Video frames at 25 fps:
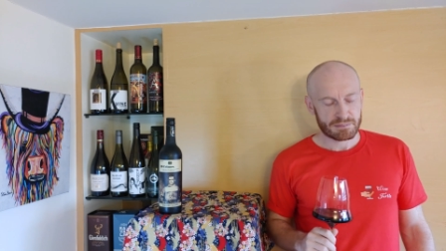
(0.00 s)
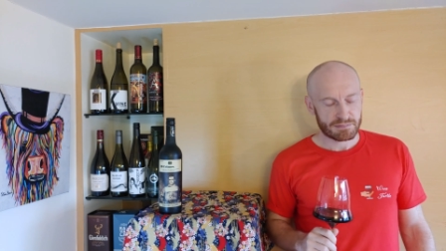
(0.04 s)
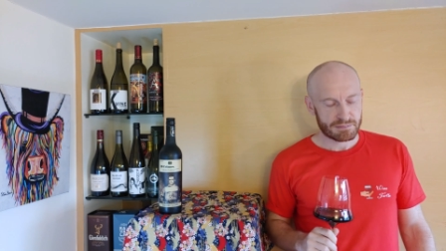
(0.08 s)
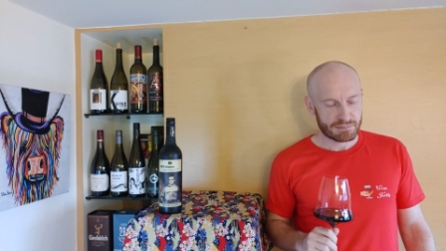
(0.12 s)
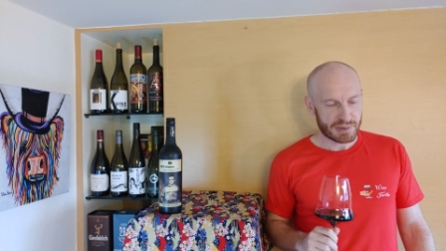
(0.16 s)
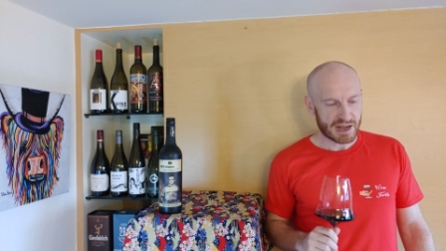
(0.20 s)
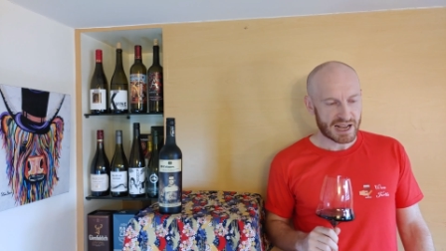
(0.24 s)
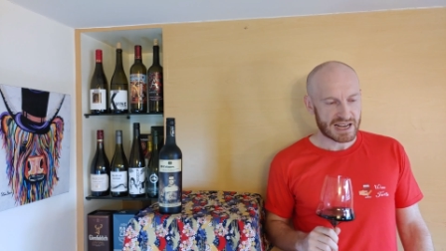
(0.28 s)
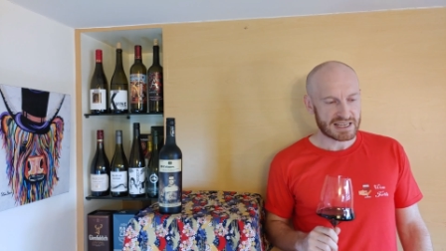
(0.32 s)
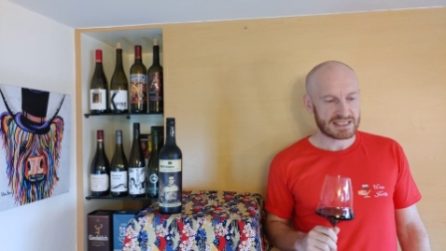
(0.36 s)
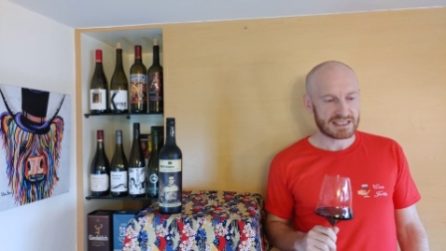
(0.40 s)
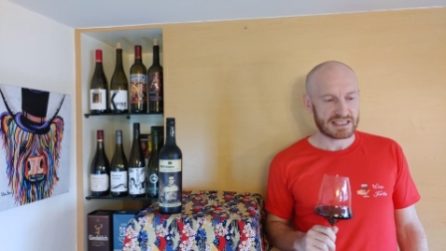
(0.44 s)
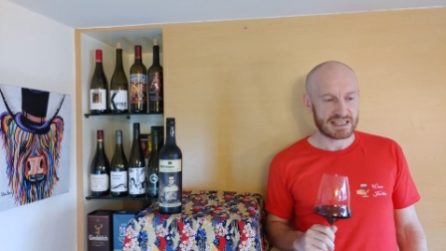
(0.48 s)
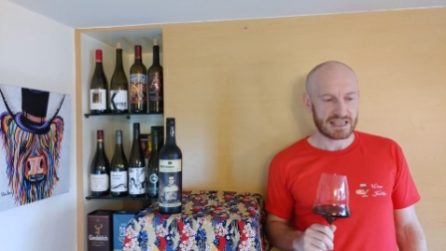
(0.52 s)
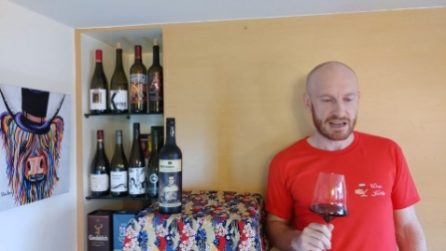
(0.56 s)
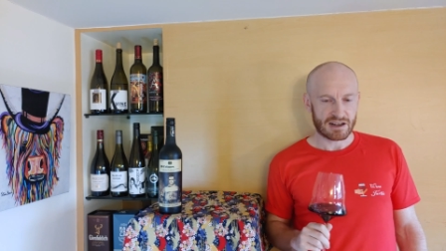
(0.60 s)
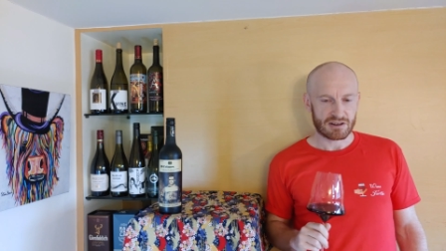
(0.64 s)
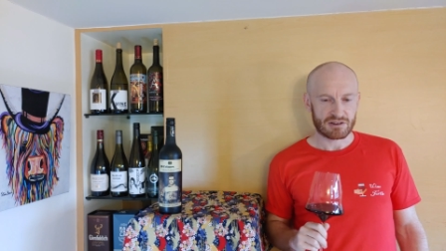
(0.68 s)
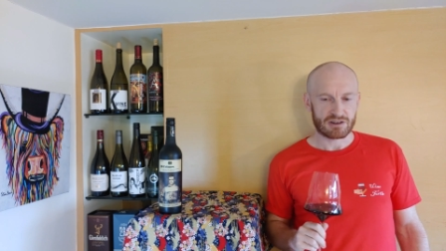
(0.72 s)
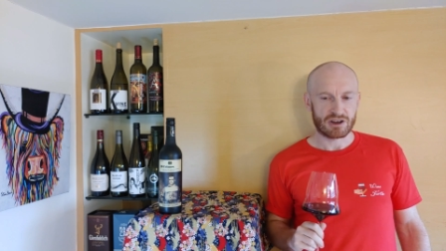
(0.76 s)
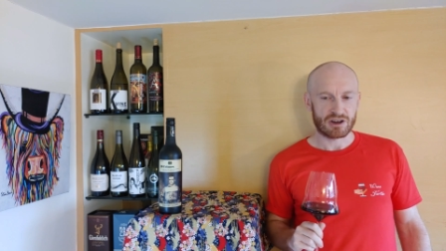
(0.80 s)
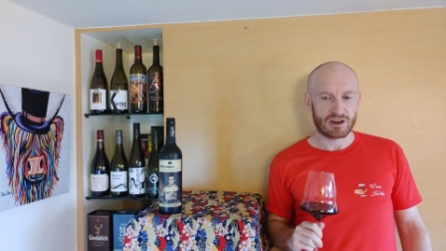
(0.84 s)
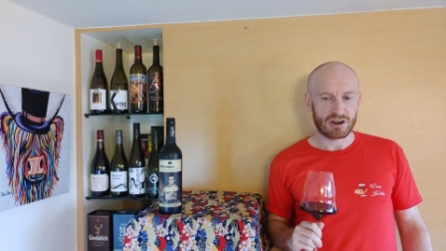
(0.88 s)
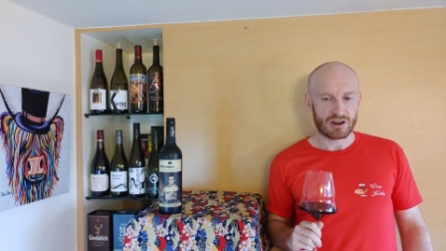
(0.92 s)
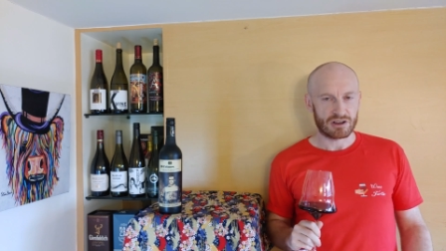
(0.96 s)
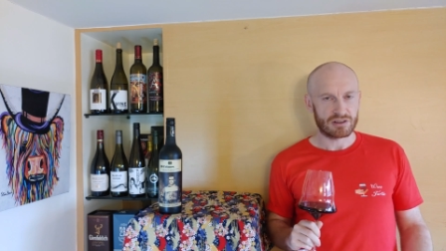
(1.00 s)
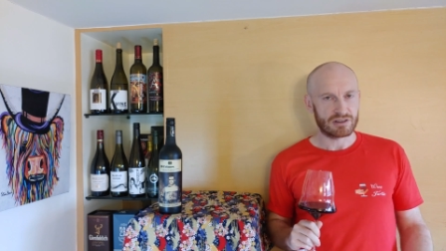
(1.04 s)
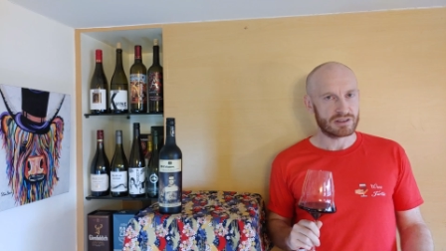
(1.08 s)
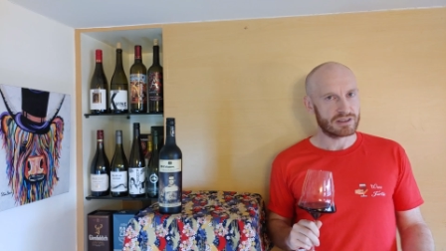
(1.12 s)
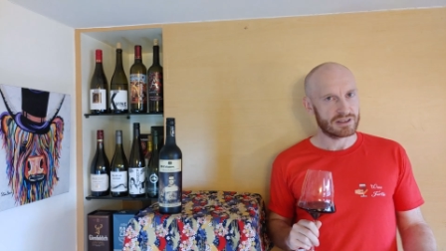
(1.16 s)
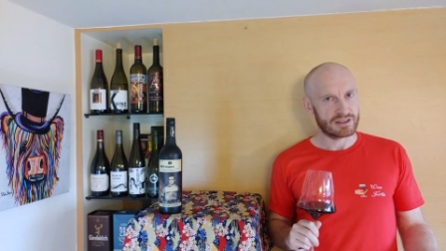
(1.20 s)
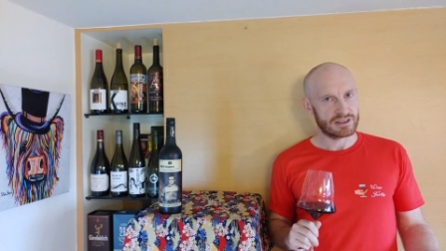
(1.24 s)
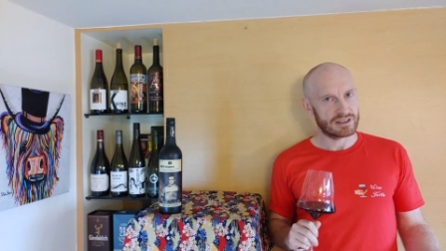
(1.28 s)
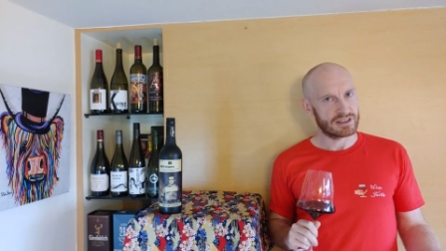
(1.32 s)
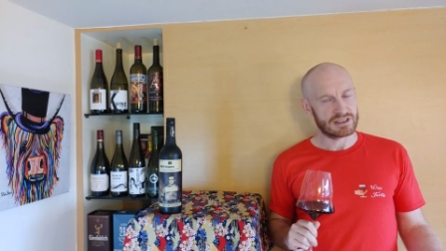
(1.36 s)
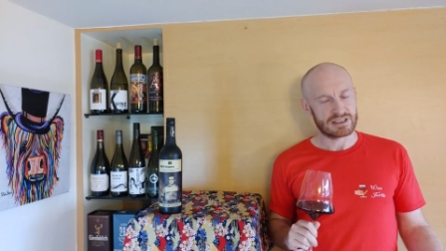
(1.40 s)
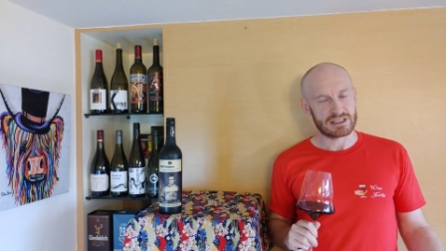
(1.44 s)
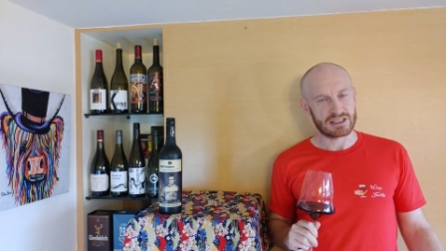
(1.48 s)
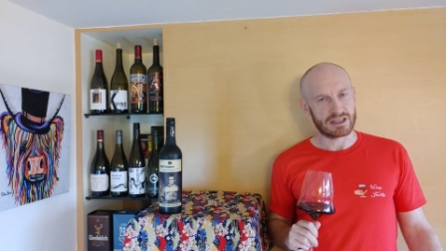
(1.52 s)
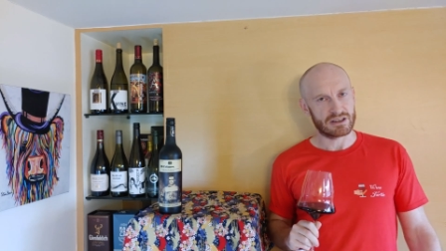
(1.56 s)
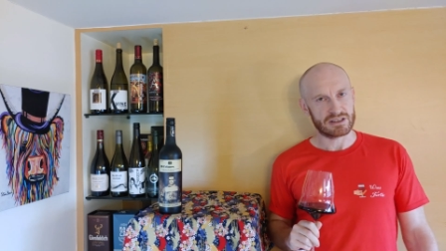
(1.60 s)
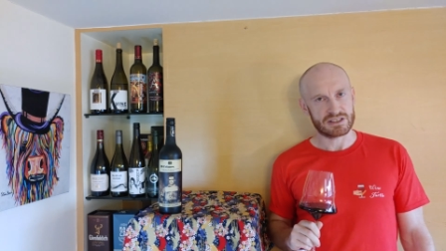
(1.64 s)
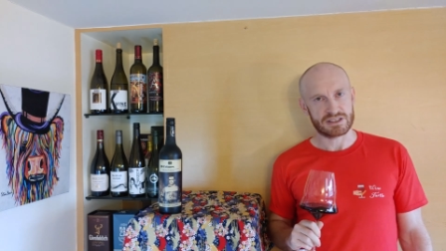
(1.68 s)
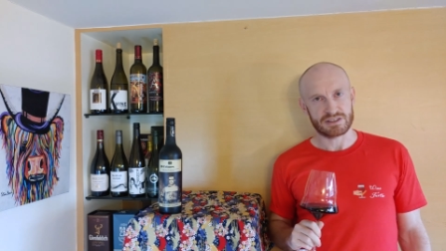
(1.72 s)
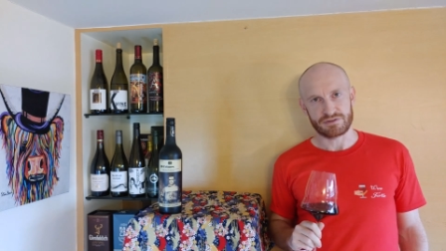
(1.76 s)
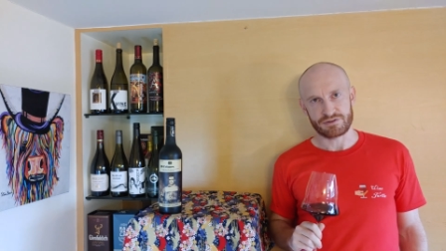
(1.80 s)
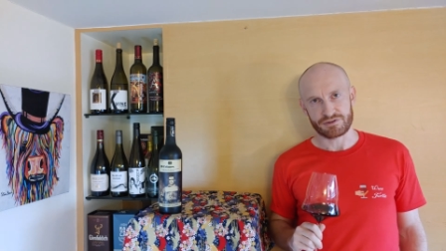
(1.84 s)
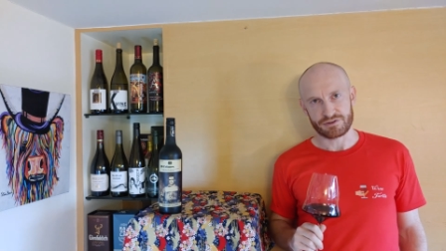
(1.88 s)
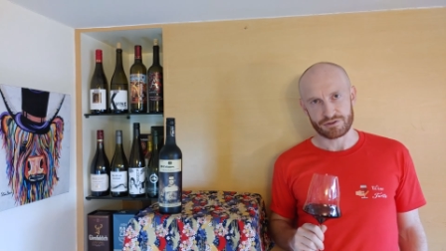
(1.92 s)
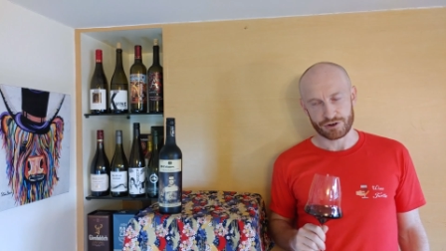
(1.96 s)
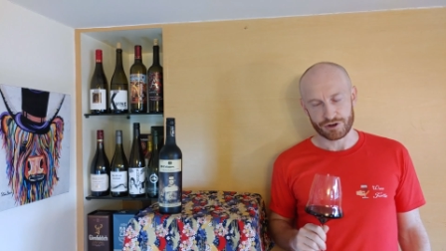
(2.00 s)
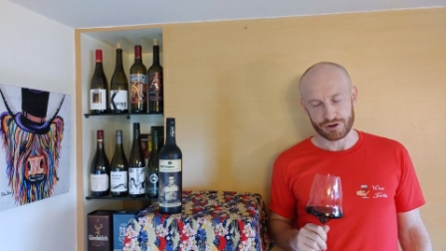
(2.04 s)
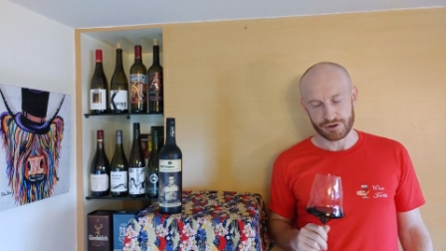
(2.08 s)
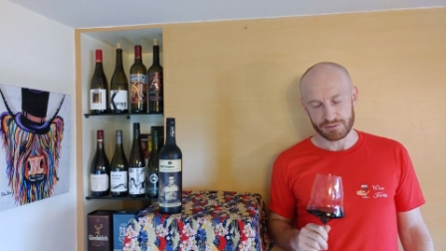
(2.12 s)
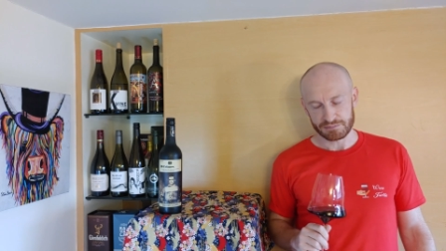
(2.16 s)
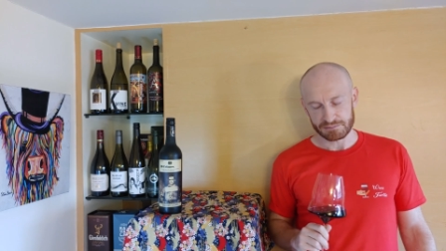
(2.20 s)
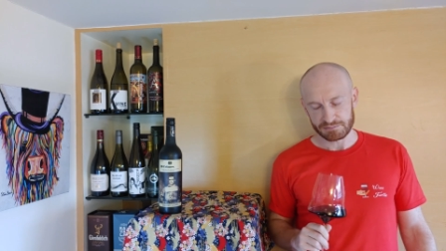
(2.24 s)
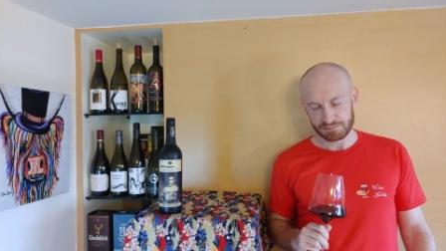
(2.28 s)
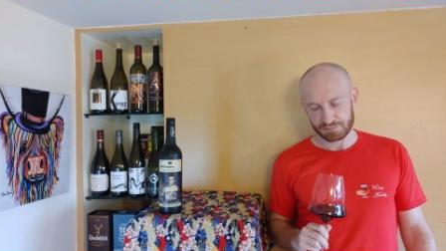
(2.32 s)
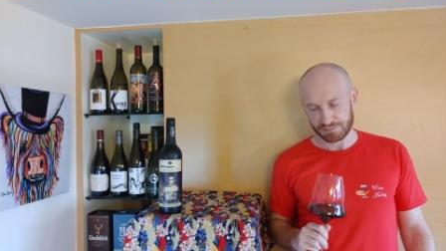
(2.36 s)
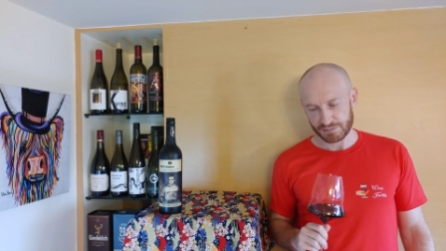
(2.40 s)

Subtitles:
Past the alcohol, there's lots of fruit,